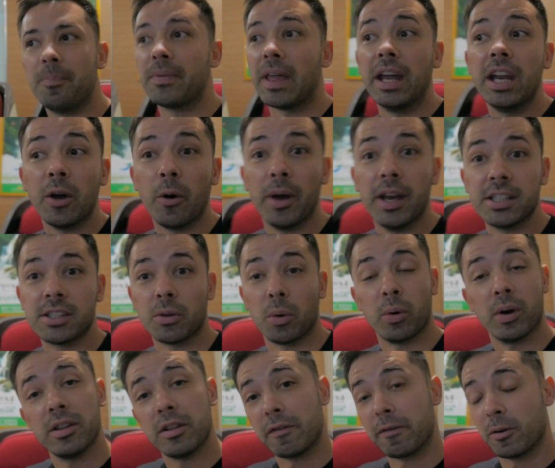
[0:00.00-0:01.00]
Anyway, so
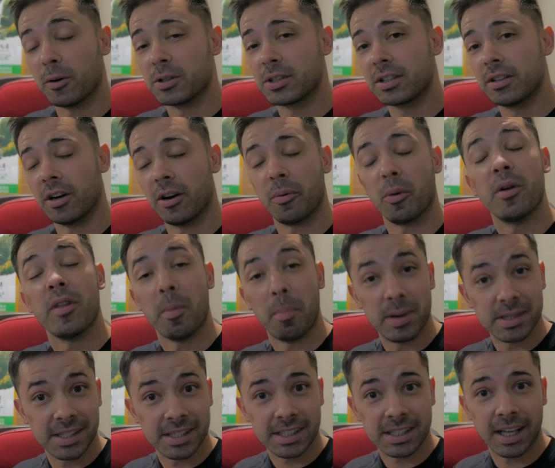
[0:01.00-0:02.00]
we're in the first, uh, we're in the
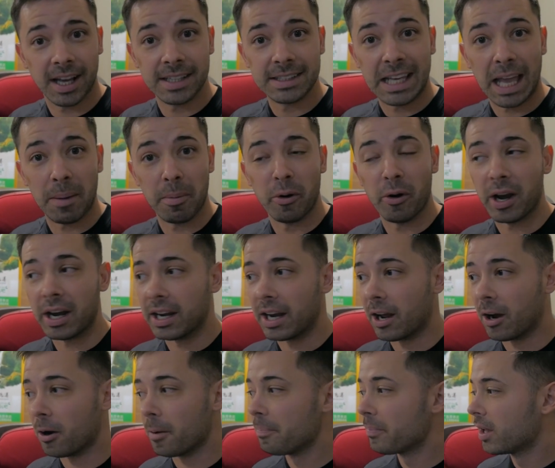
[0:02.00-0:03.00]
business class cabin right
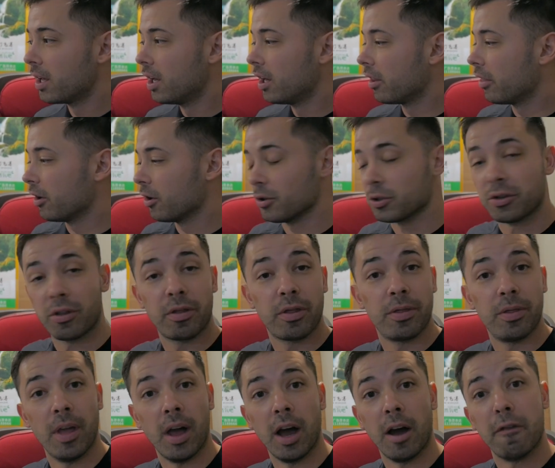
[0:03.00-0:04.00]
now. There's
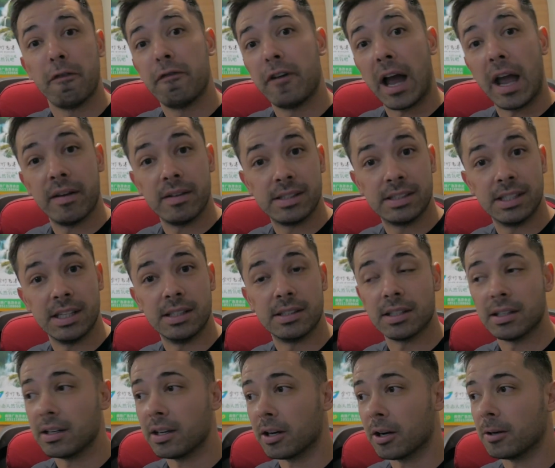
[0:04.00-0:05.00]
uh, five seats
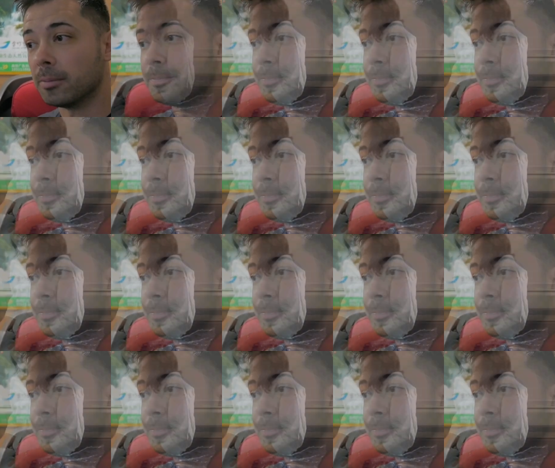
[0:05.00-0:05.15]
in here.